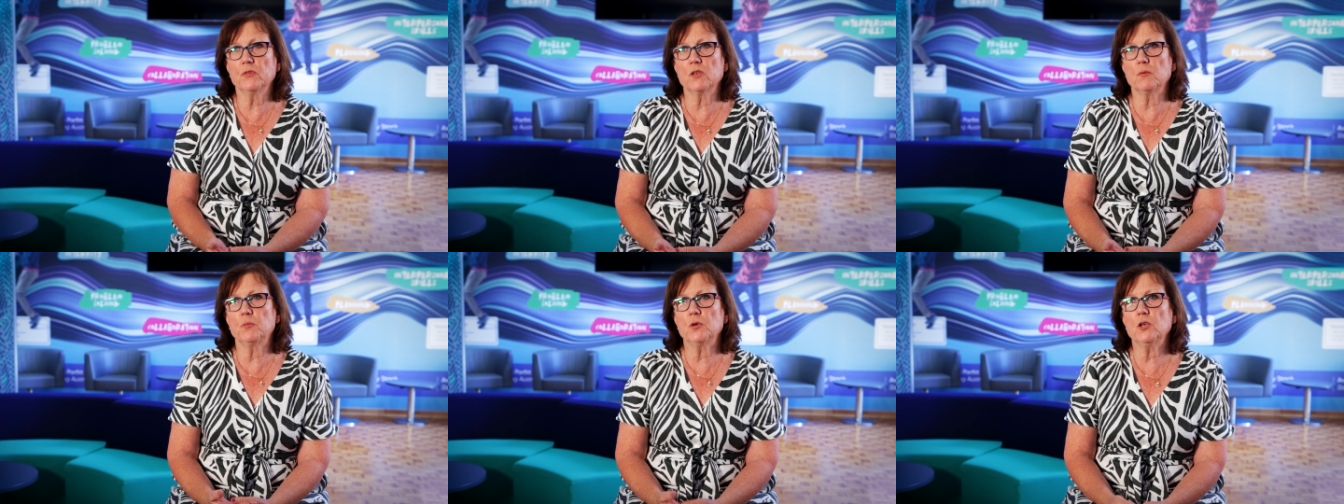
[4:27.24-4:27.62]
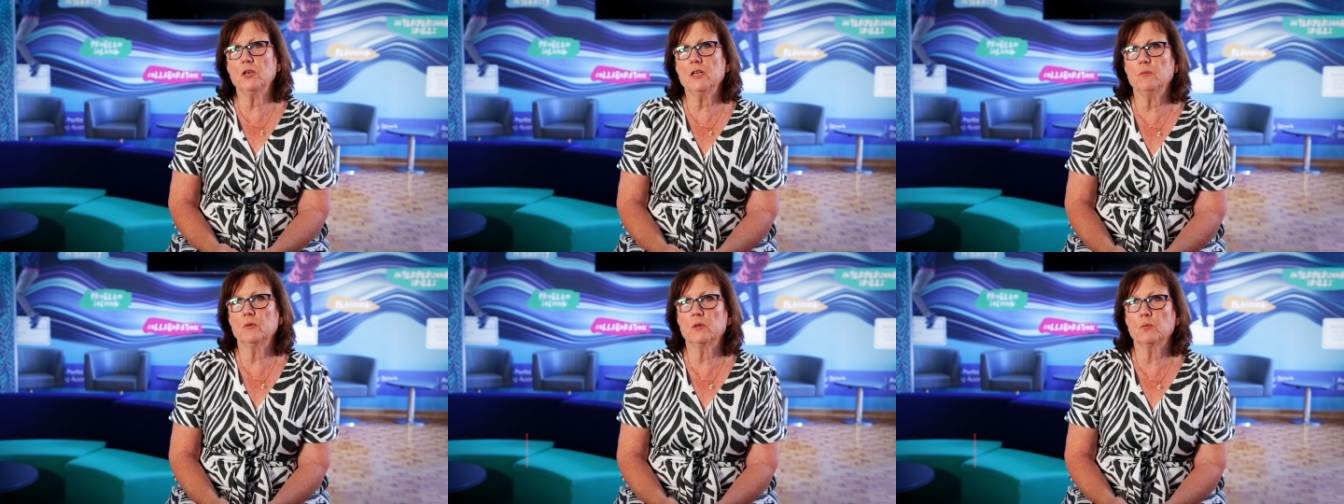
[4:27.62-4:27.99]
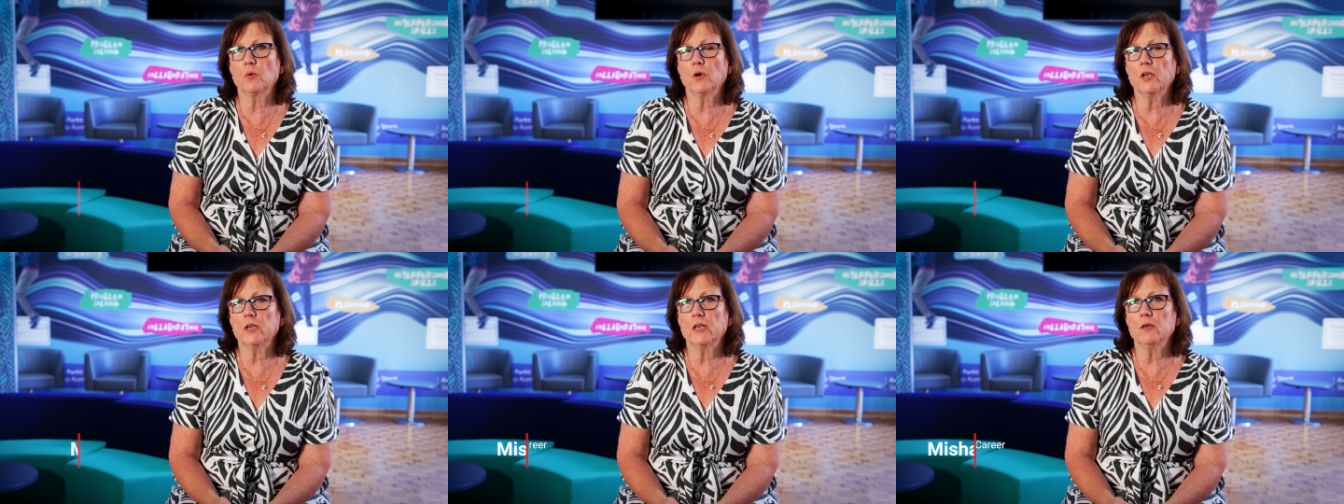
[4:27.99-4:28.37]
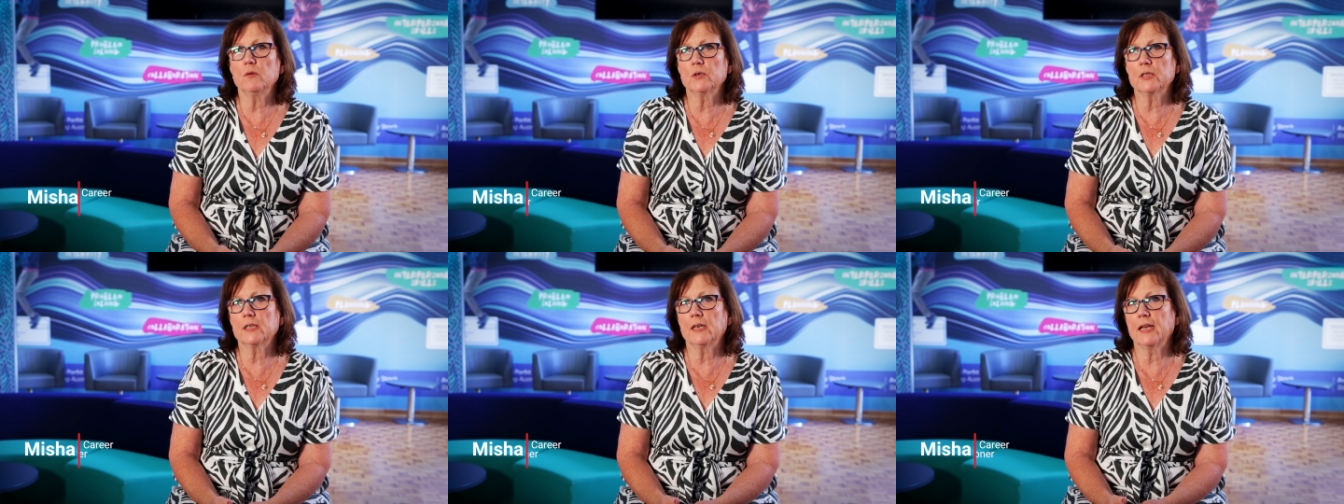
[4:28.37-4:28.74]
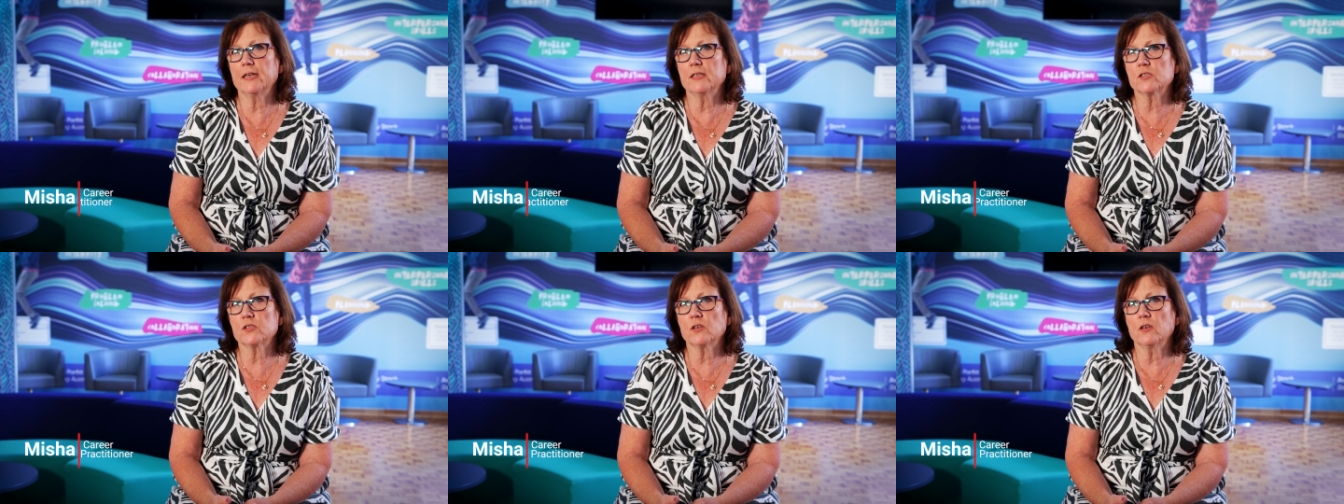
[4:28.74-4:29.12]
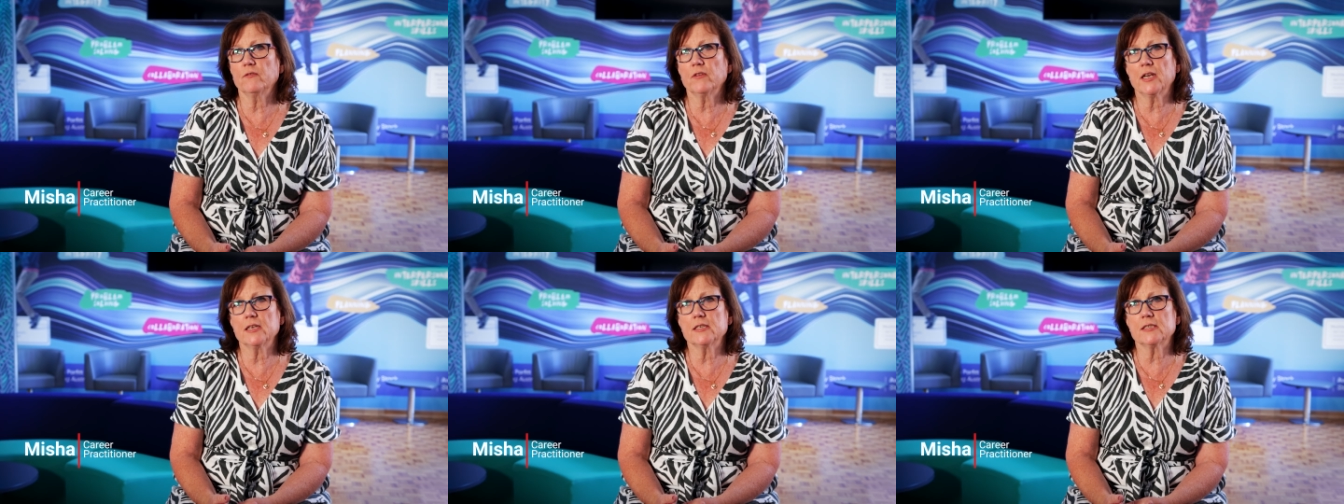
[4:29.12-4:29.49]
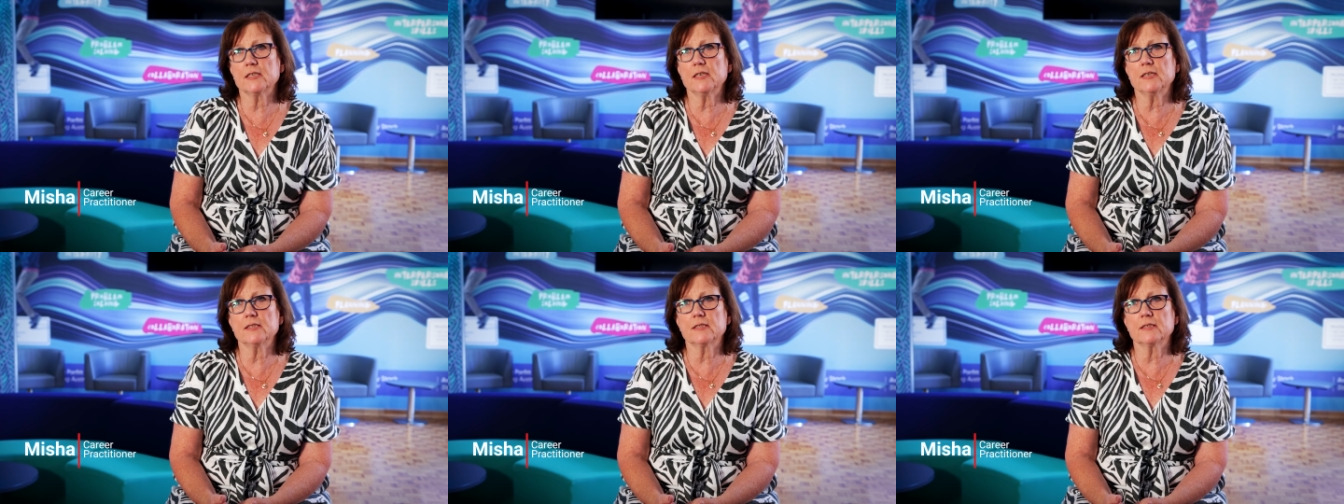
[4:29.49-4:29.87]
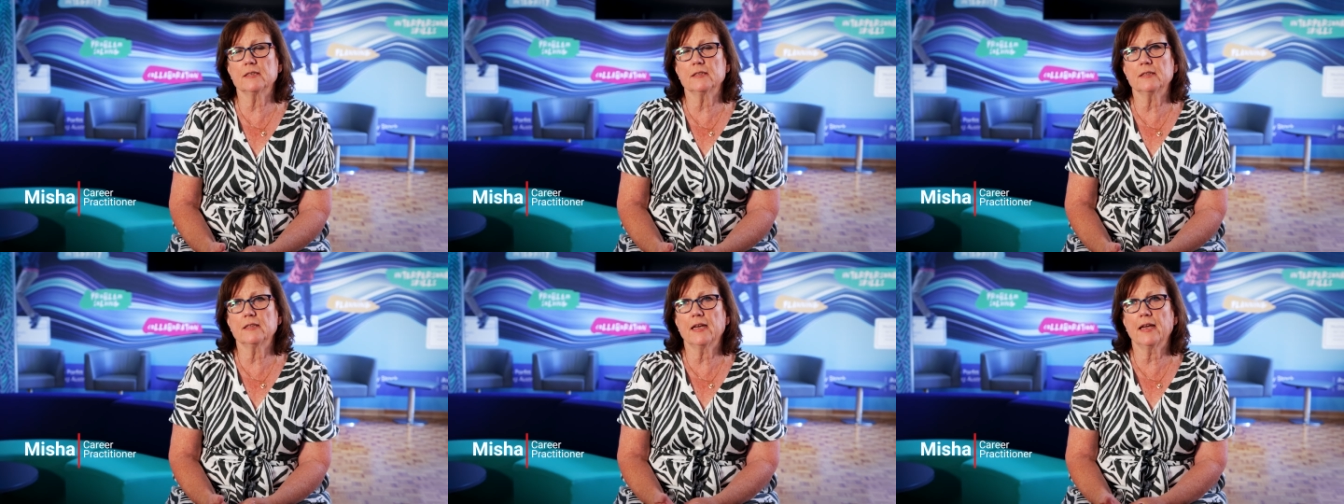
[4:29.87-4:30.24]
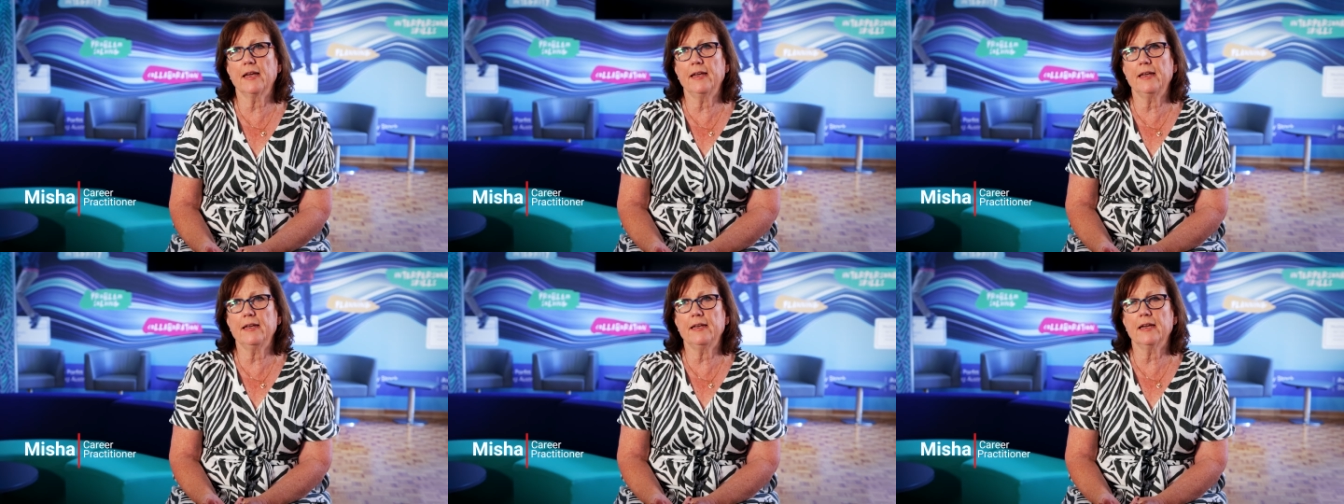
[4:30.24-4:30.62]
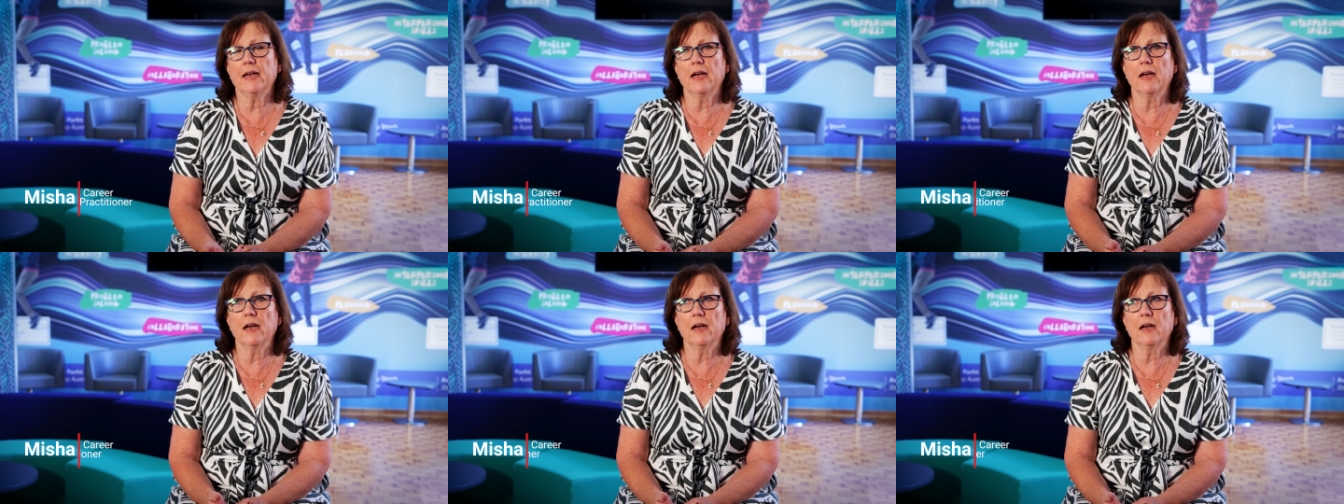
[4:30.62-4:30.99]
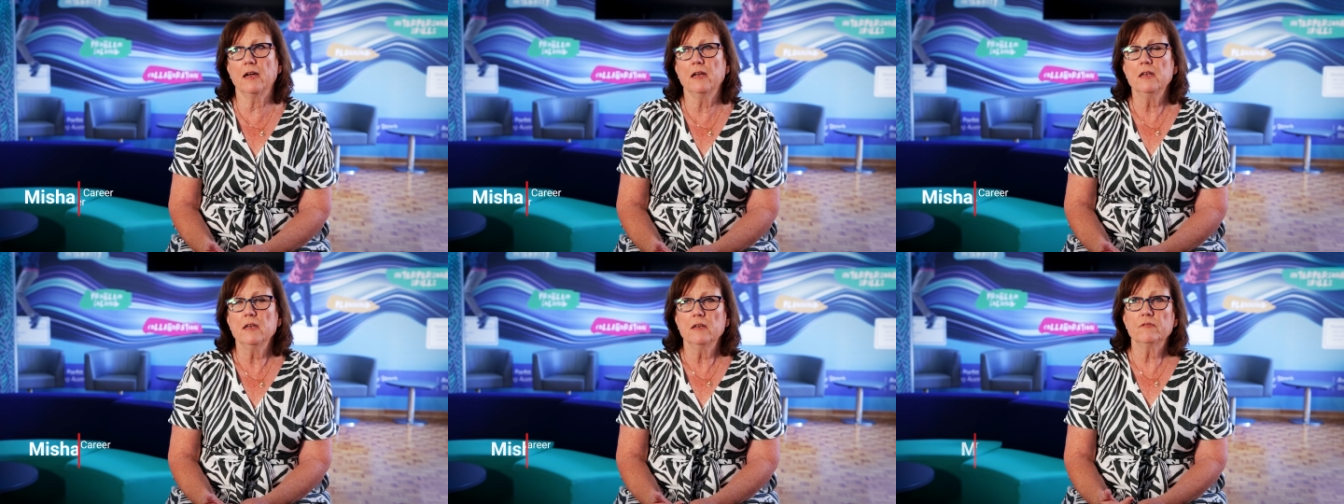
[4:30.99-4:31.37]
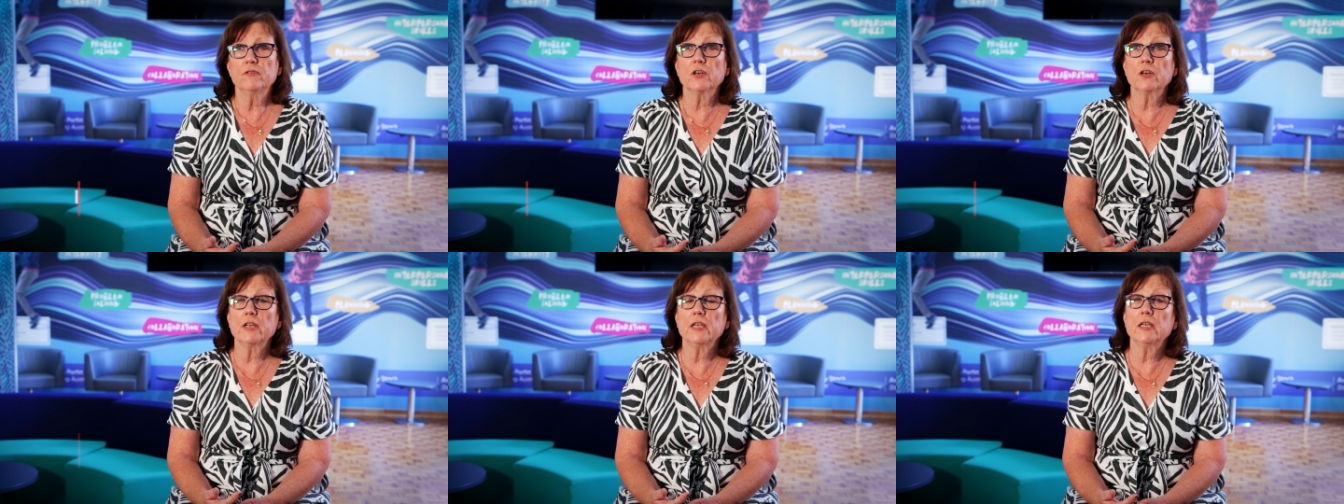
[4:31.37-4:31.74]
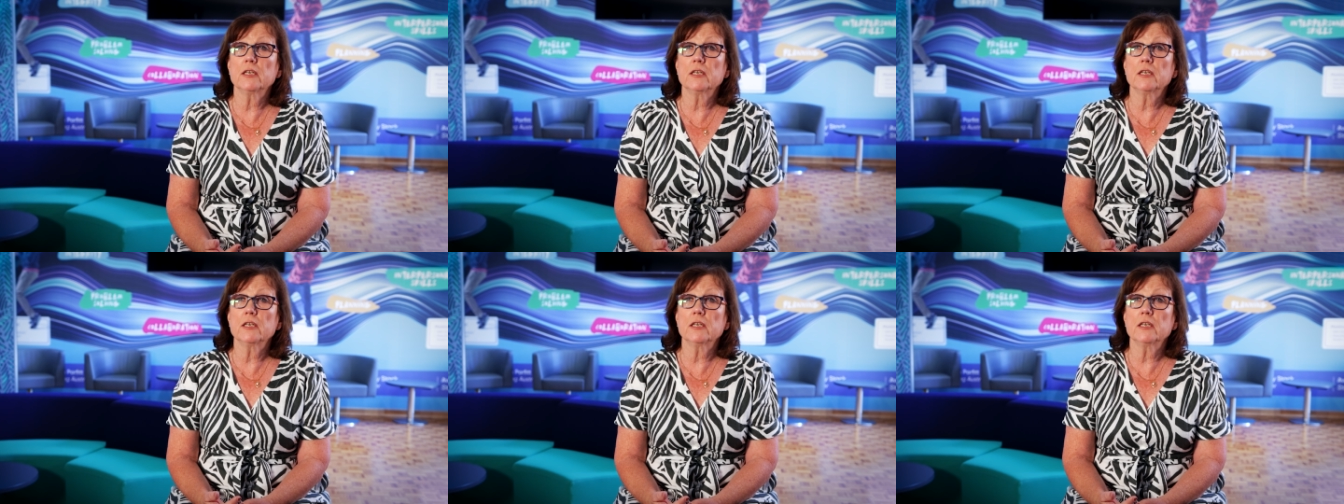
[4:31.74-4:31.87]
The beauty with working with Land Surveys is that they are very